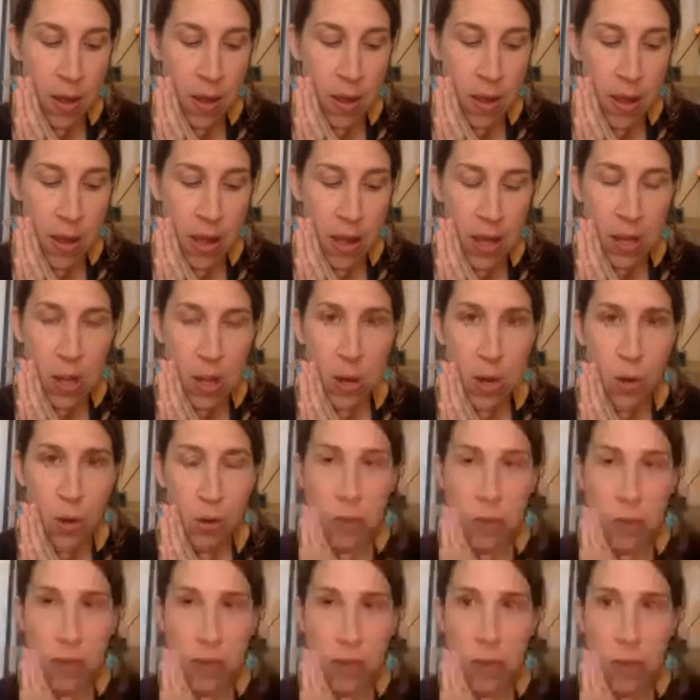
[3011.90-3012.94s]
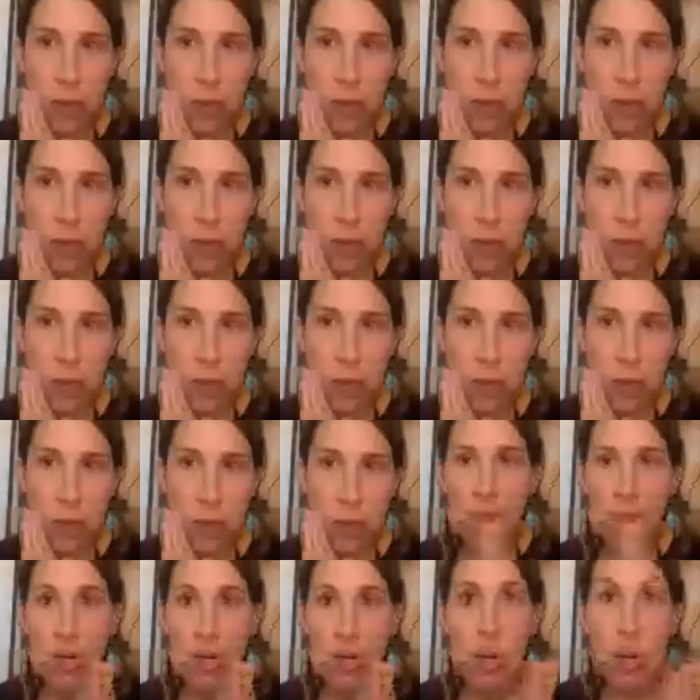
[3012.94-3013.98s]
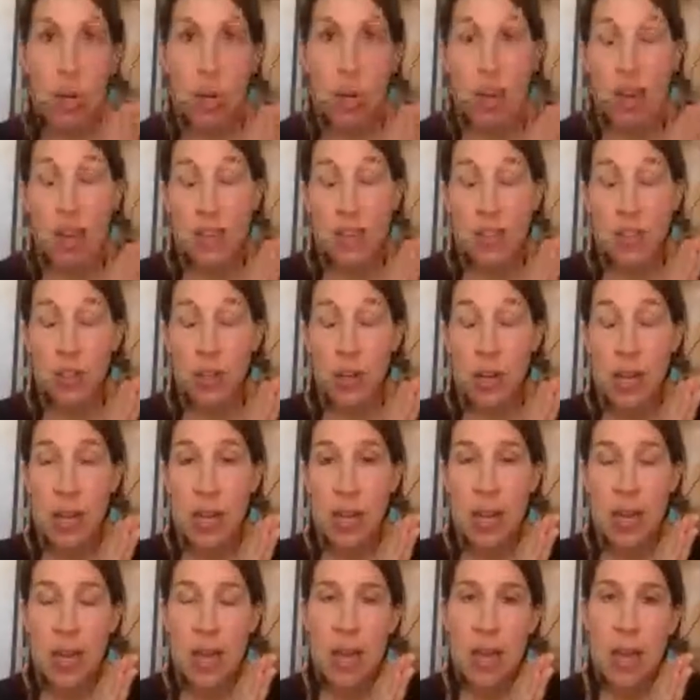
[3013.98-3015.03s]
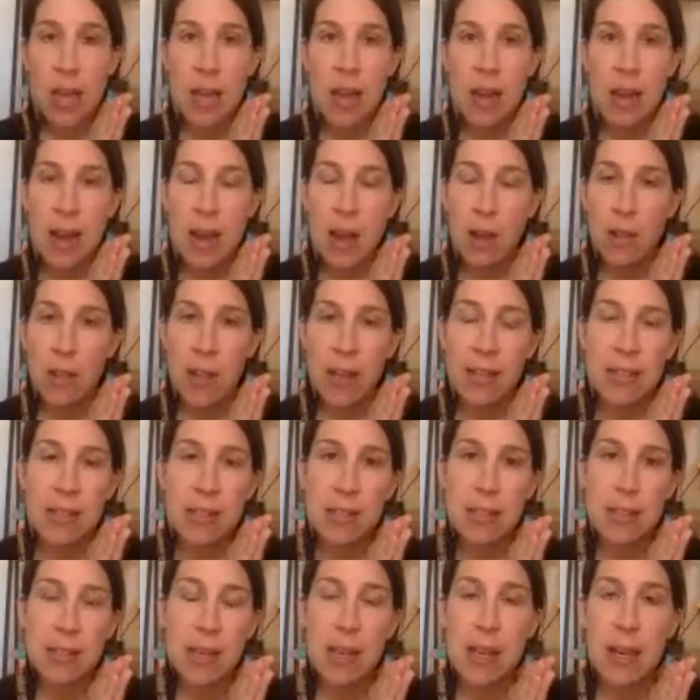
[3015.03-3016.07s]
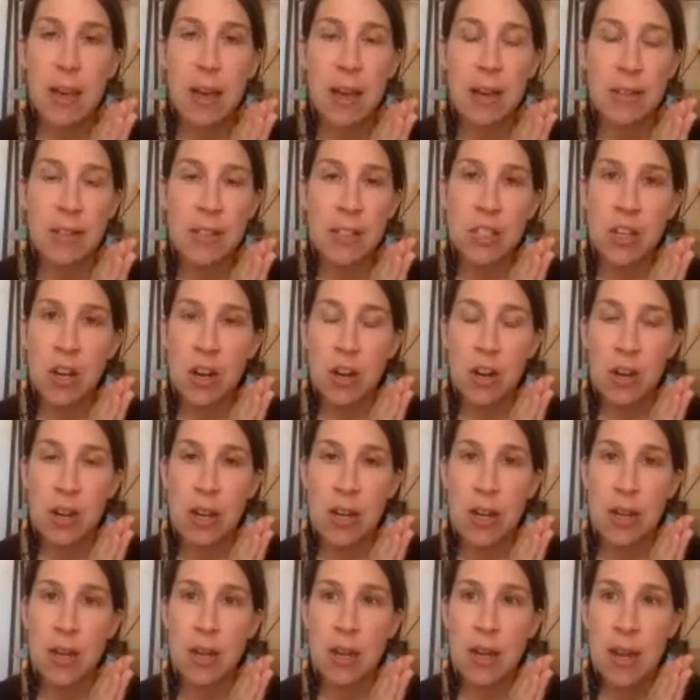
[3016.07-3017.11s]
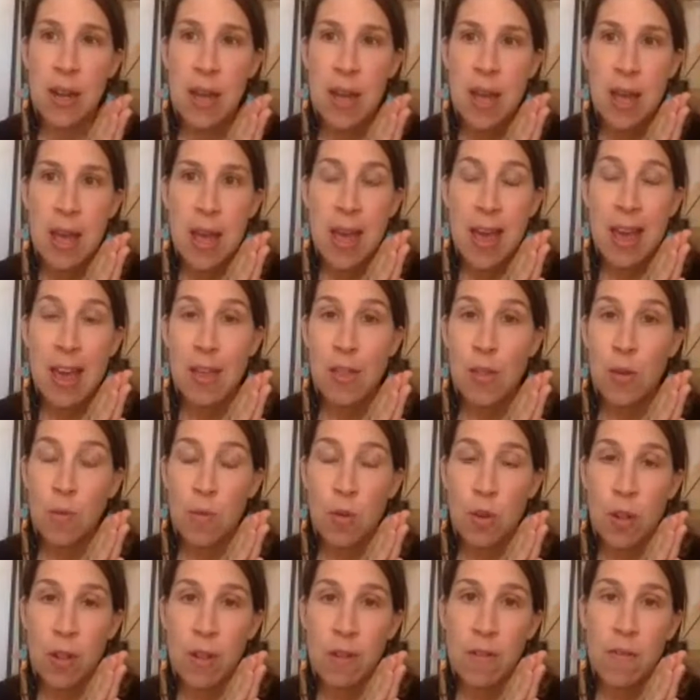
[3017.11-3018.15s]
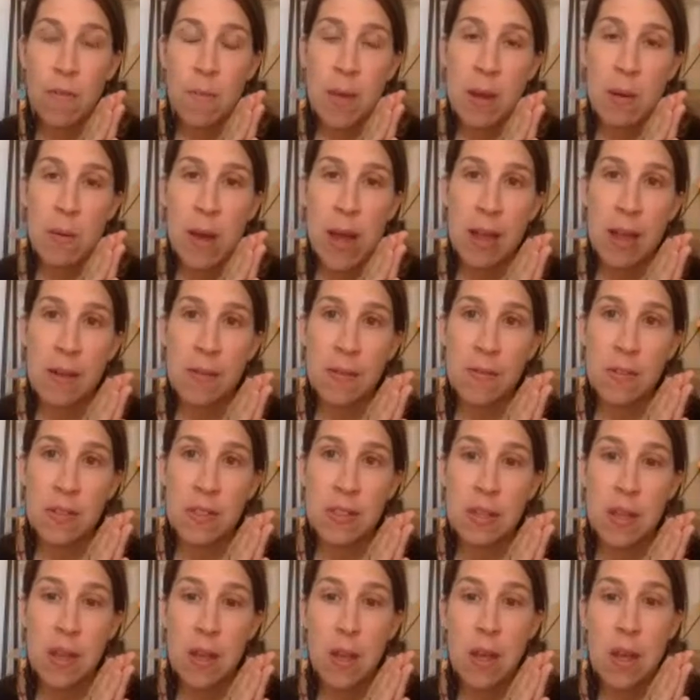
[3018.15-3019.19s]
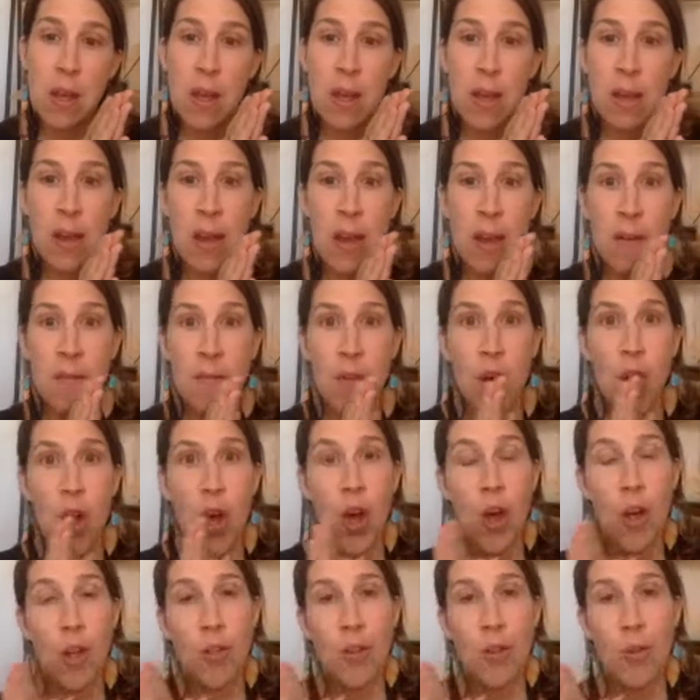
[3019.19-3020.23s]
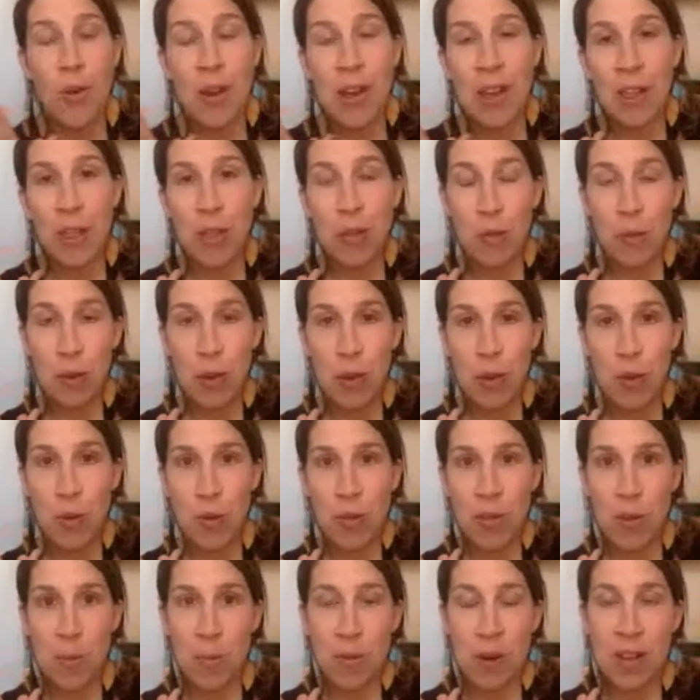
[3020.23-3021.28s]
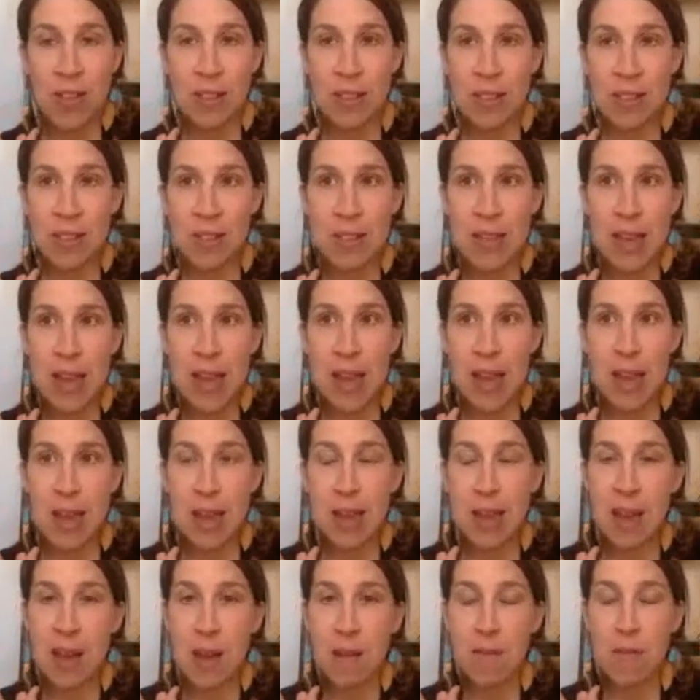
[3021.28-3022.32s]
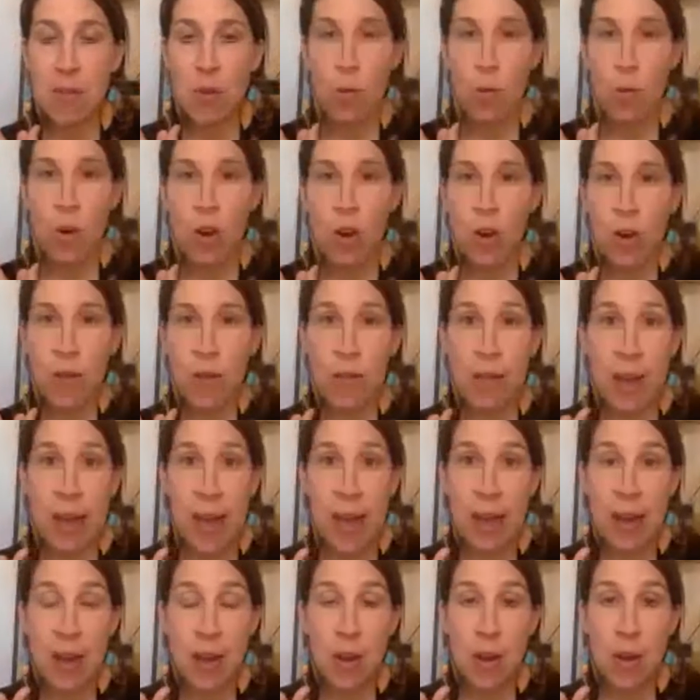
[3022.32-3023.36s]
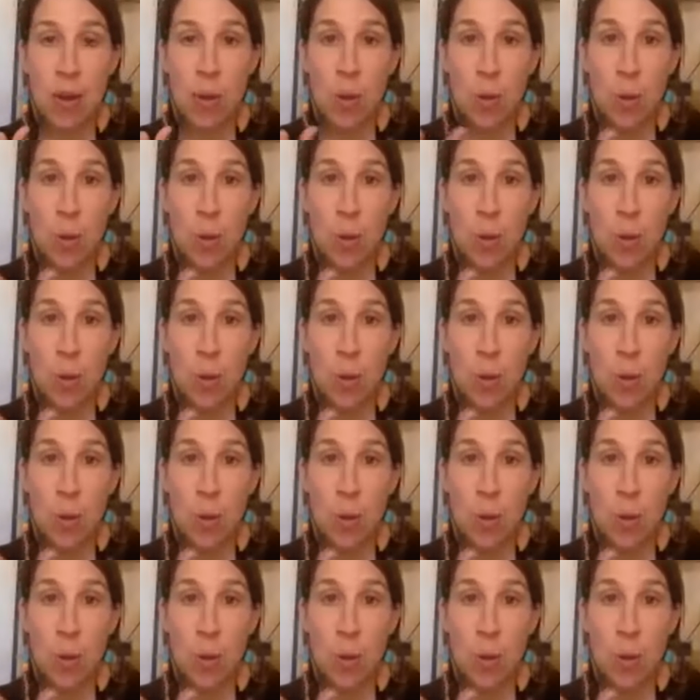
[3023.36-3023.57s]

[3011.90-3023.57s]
it goes from, history and how licensing got started and the role of midwives, kind of all the way through the present day of the work that